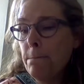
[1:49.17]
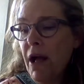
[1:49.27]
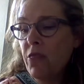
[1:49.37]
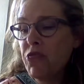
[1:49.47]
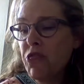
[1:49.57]

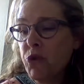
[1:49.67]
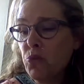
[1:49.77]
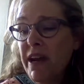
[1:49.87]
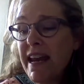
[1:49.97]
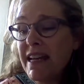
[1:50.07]
but
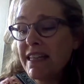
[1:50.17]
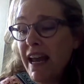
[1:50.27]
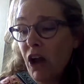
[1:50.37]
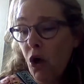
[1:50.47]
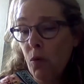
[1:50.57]

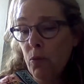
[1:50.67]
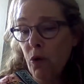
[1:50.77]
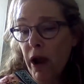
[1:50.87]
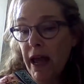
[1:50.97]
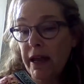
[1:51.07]
3-day-old
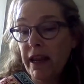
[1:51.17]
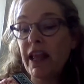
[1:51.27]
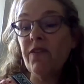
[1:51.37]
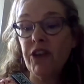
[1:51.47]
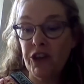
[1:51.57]
bread,
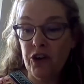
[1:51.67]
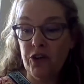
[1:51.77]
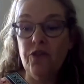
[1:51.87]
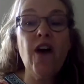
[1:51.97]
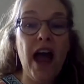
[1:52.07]
if he could
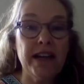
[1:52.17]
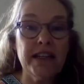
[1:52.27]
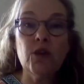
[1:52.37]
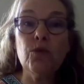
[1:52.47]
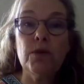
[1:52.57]
find
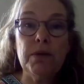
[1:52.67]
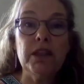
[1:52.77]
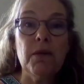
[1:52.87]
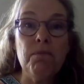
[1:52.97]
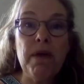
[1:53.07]
it, would be
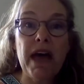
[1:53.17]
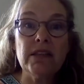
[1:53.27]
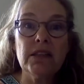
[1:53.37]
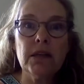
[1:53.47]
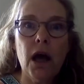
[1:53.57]
the
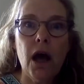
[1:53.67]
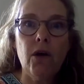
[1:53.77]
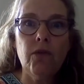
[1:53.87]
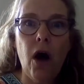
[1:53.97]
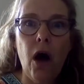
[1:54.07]
best
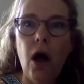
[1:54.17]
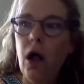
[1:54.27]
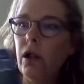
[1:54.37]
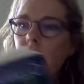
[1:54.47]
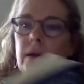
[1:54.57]
of
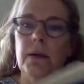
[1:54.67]
all.